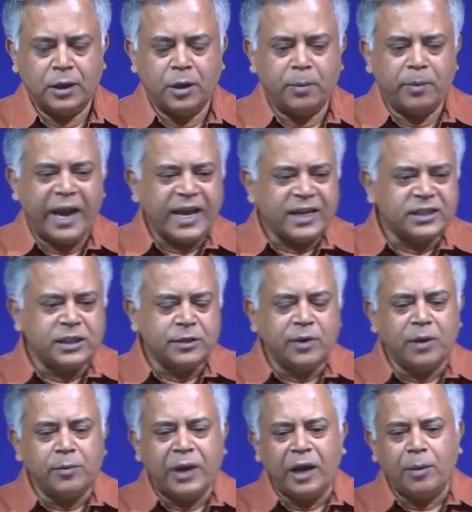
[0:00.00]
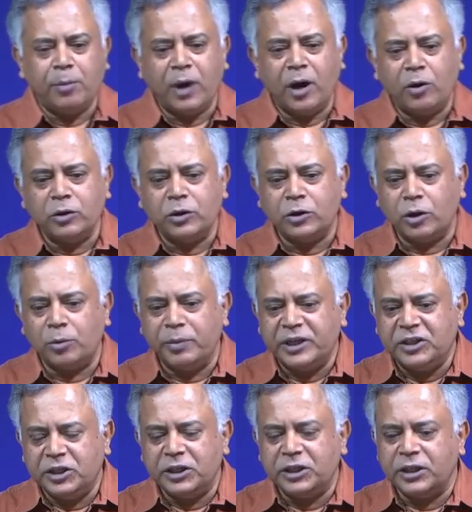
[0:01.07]
maximum amount of
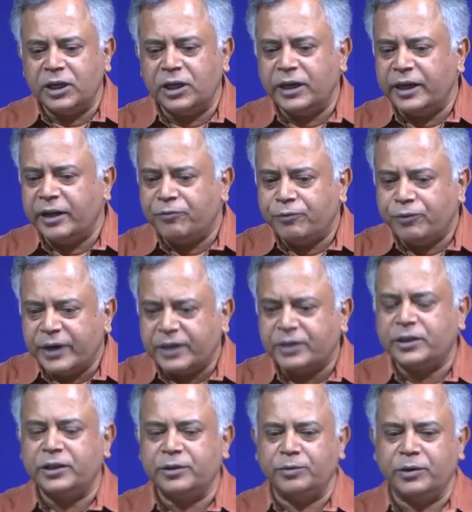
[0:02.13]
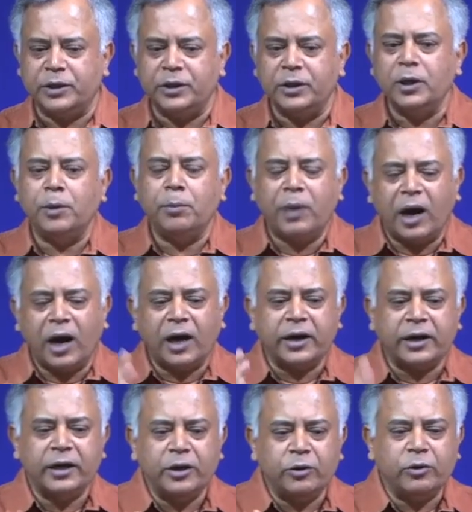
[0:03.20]
material effectively per
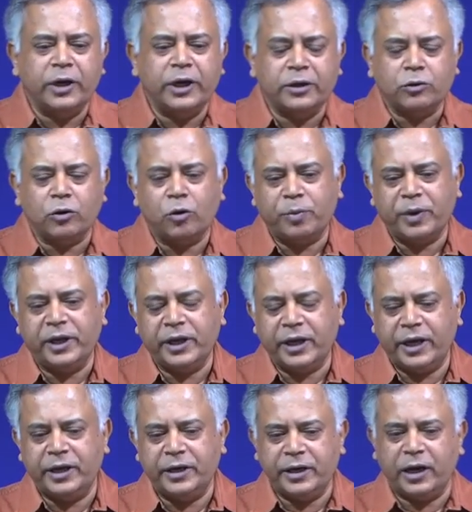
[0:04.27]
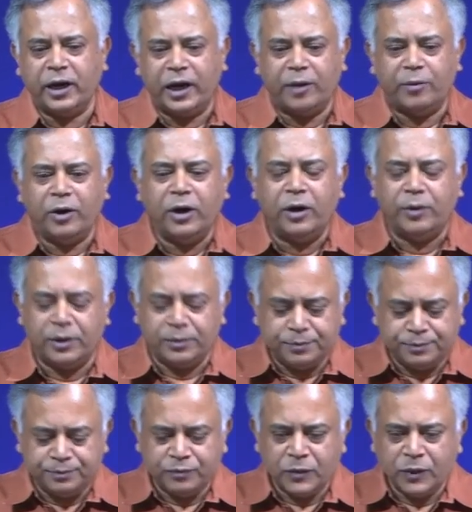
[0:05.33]
unit opening area available.
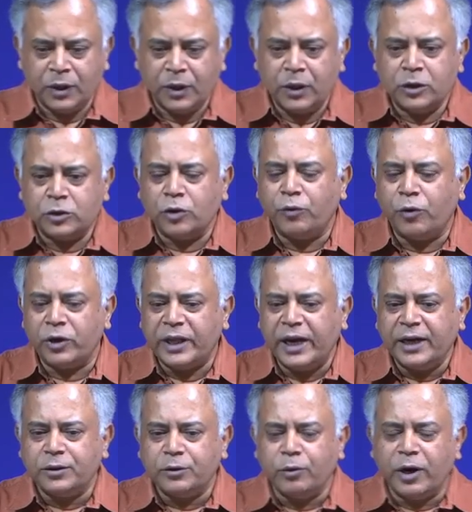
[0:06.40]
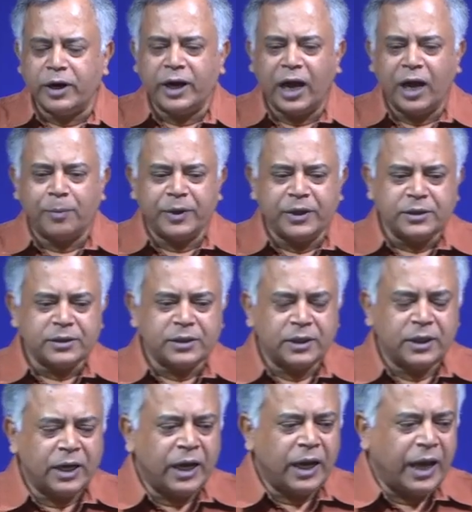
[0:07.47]
So, for that what happens?
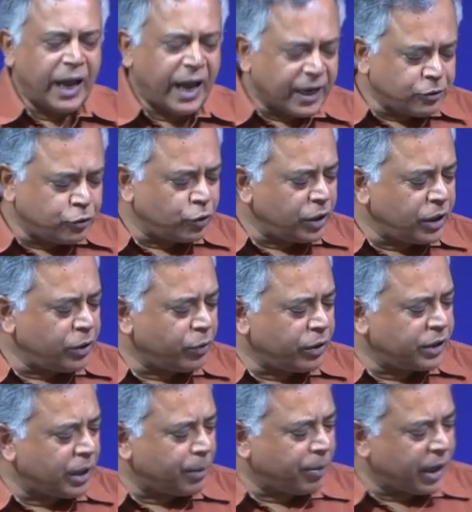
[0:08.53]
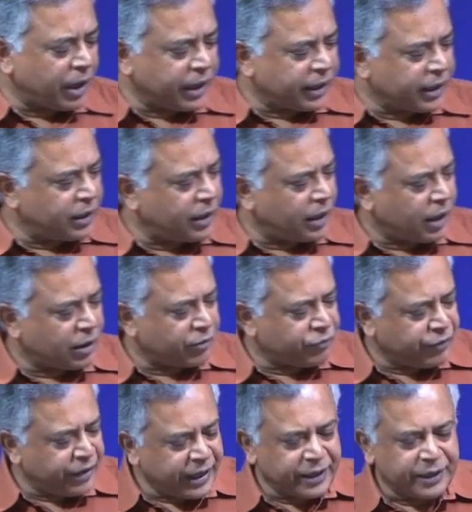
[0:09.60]
Actually, when the particles are
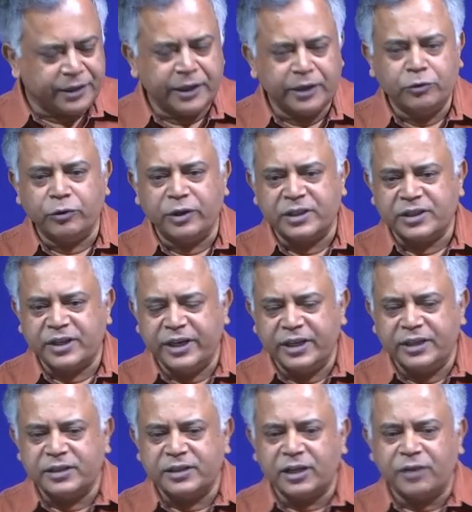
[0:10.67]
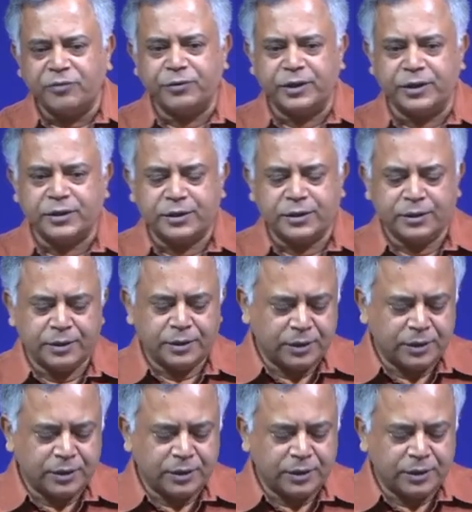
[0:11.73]
fed into a screen surface,